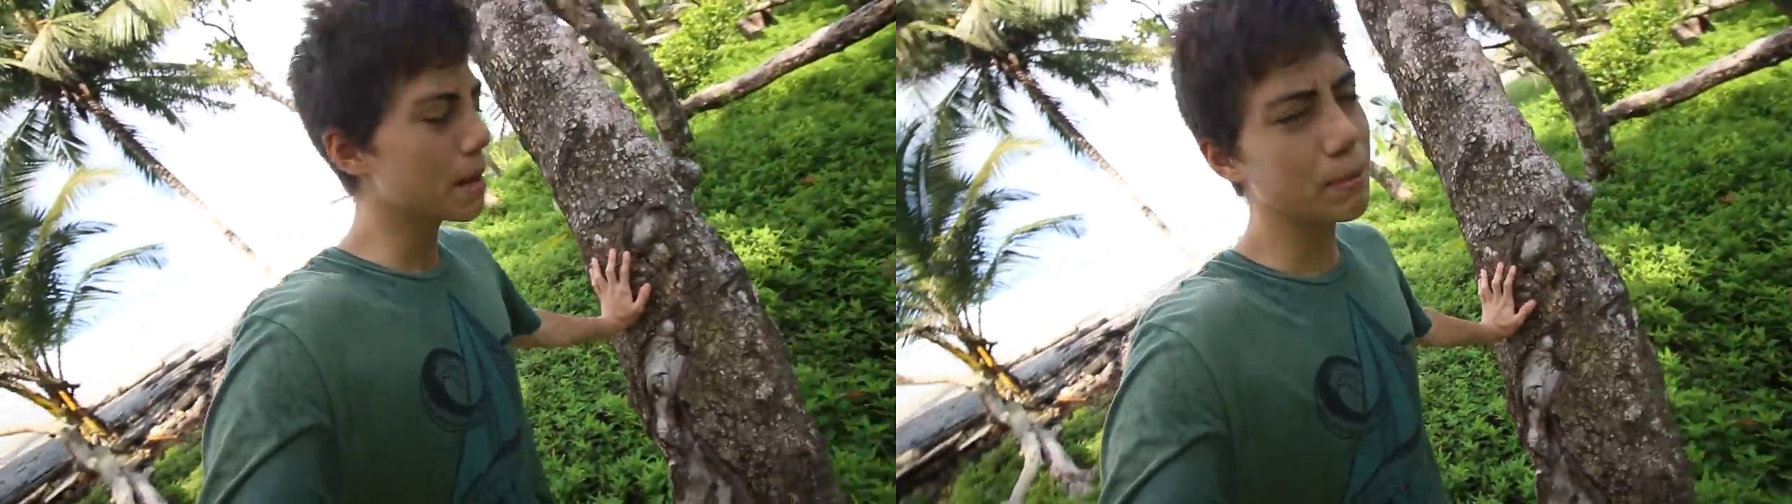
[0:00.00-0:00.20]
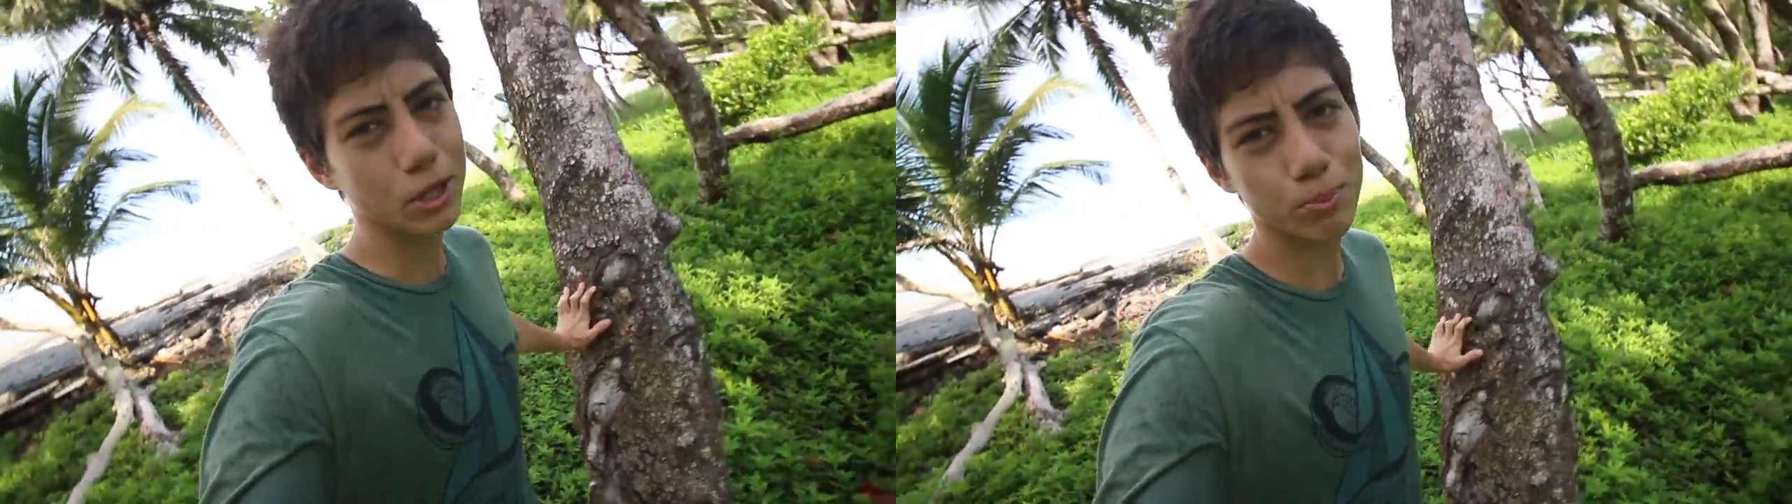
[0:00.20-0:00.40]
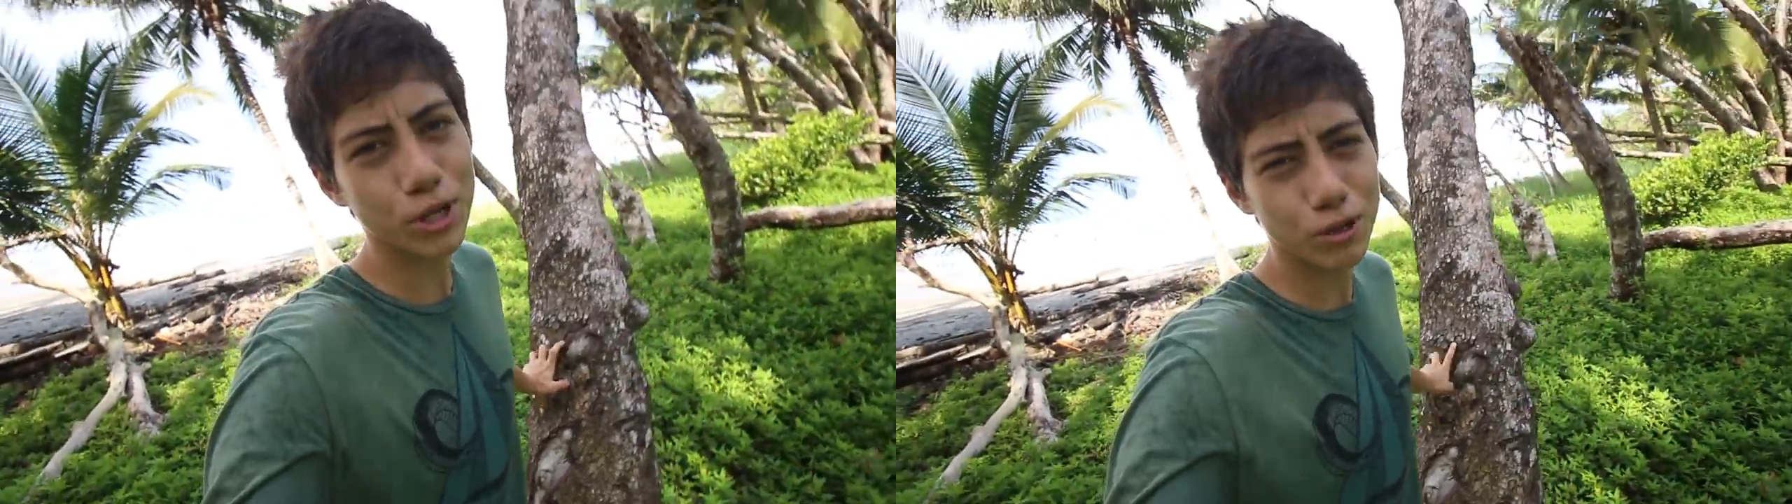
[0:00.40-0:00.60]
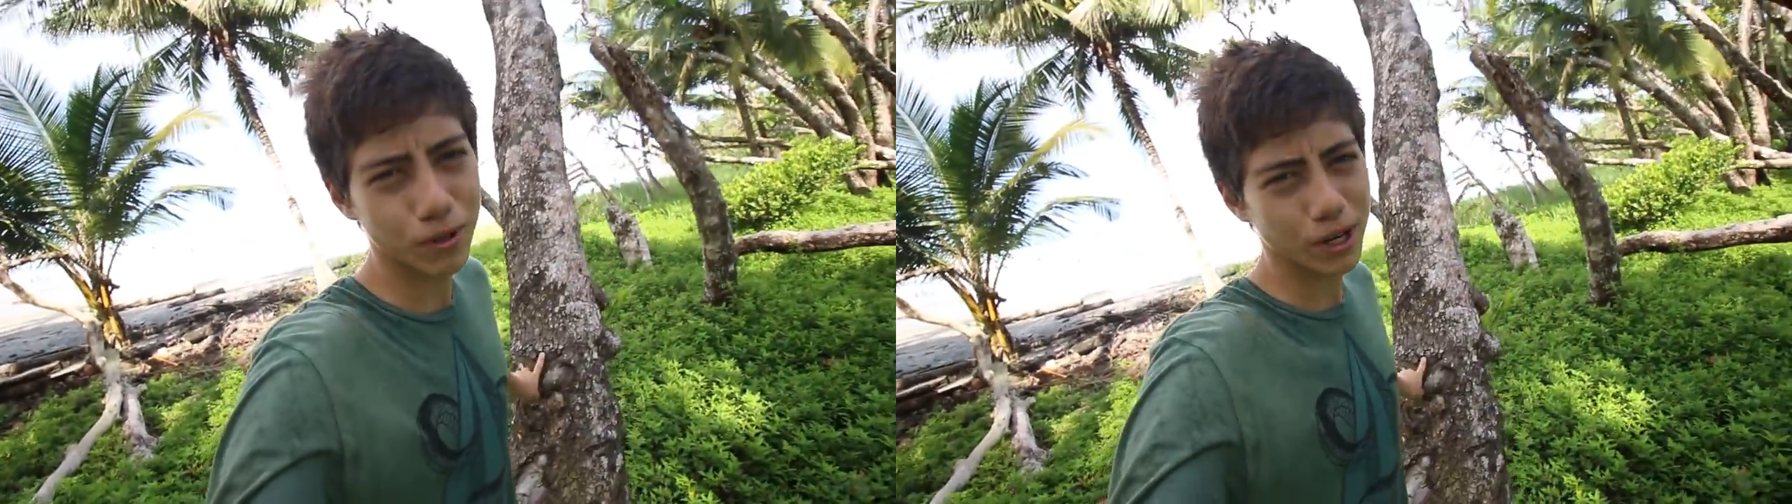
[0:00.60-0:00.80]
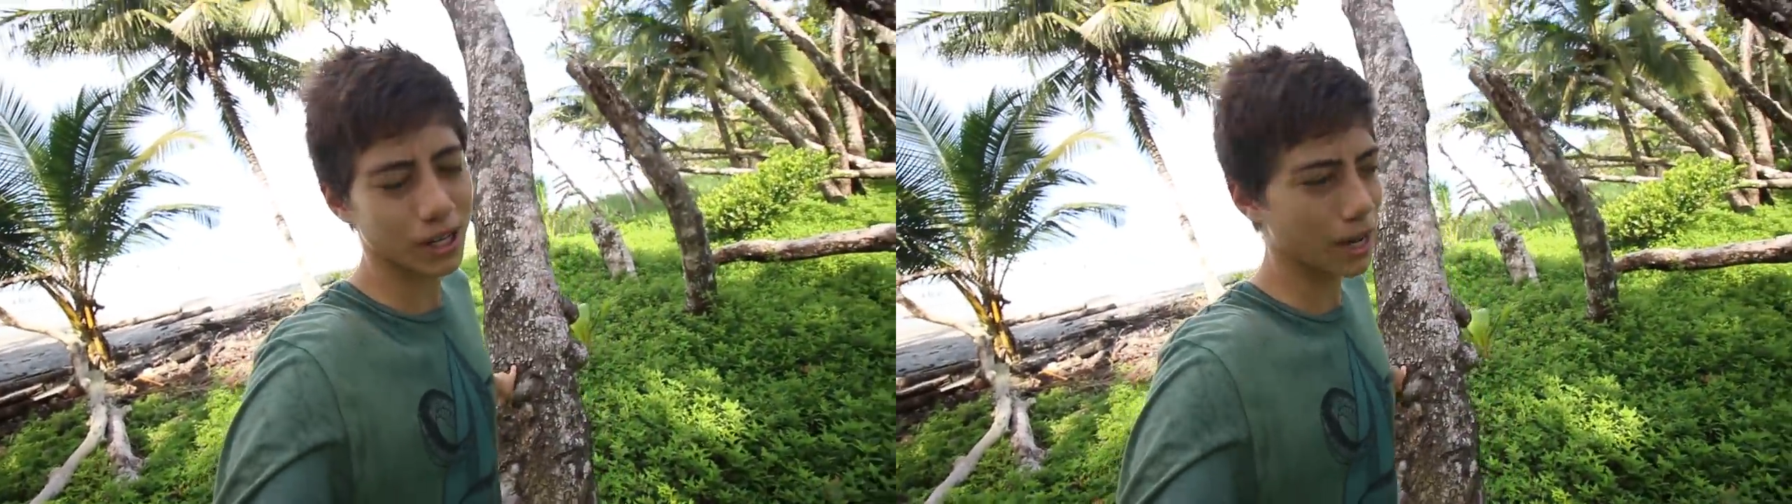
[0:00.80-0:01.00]
but they're pretty
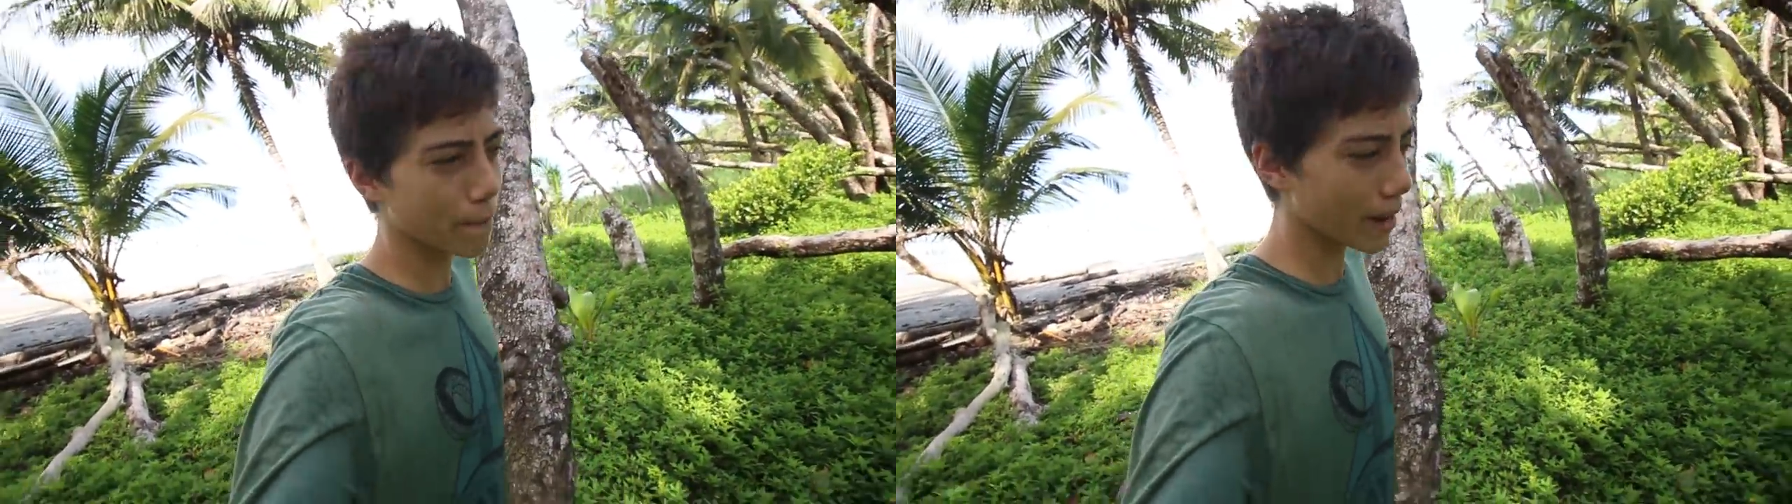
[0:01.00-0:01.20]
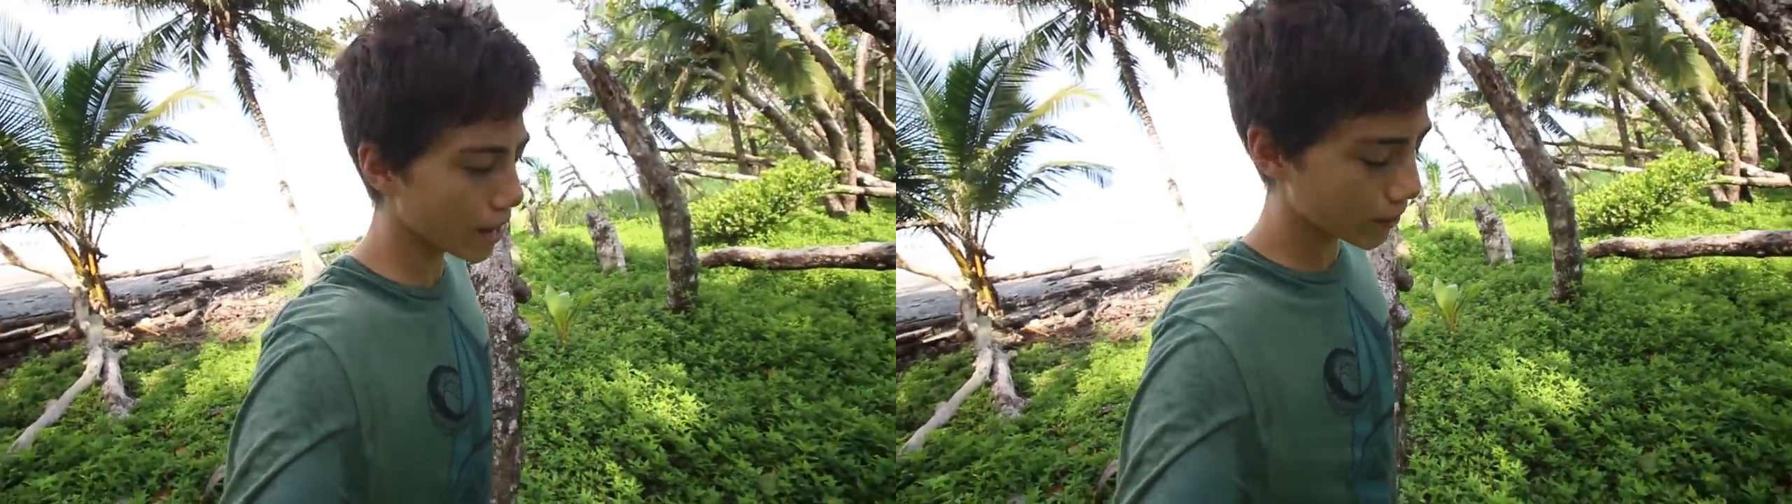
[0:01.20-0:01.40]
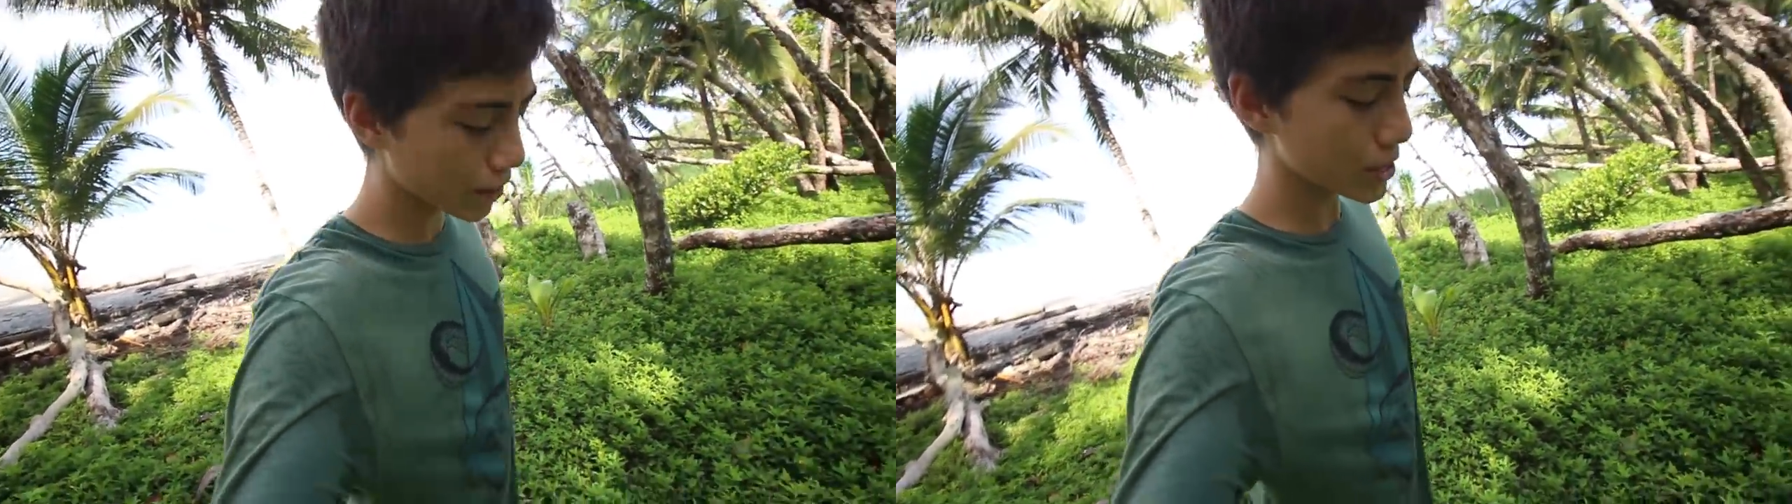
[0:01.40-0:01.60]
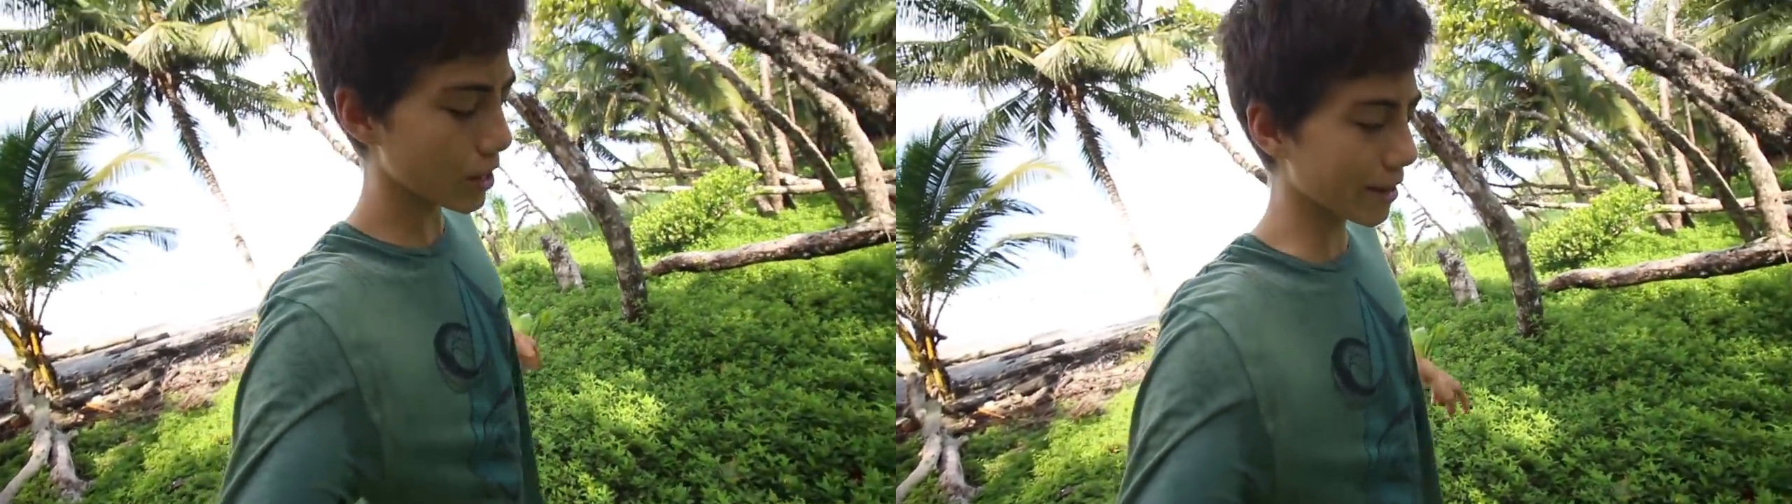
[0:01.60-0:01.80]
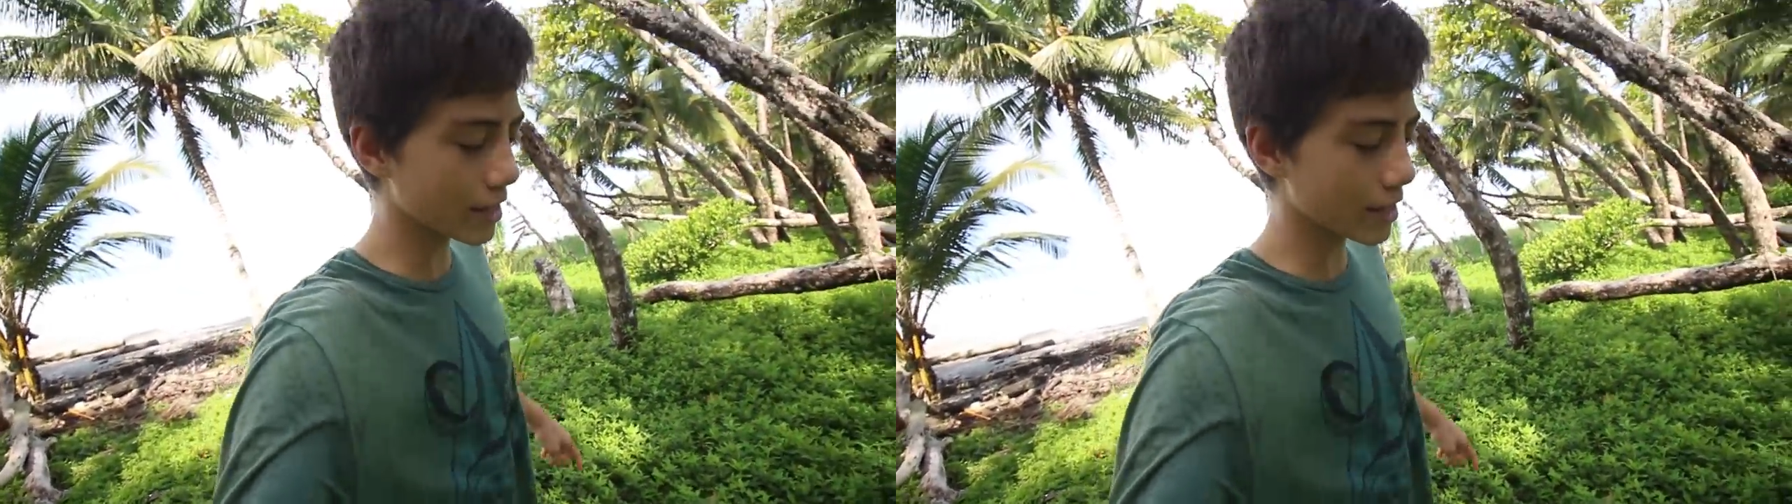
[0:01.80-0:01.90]
rare to come by around here.